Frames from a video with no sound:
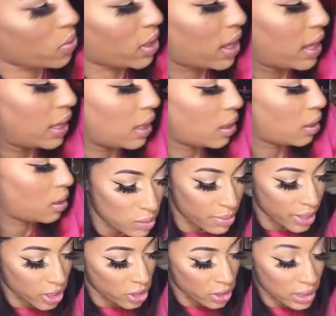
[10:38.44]
Okay,
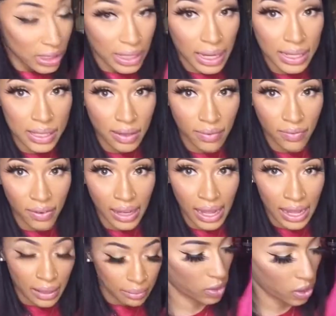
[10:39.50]
make sure it's nice and
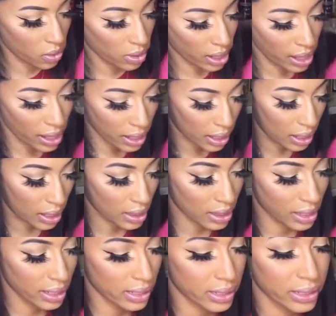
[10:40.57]
flat. Okay, and
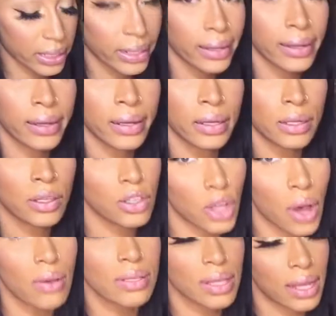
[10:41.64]
this
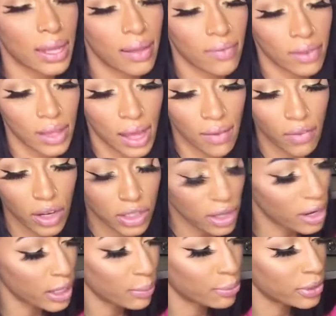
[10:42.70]
goes in the oven. The oven is
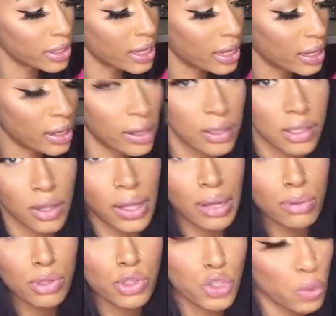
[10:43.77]
already preheated, so that
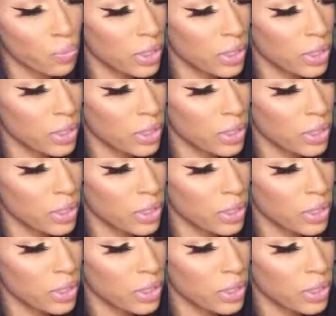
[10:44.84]
was super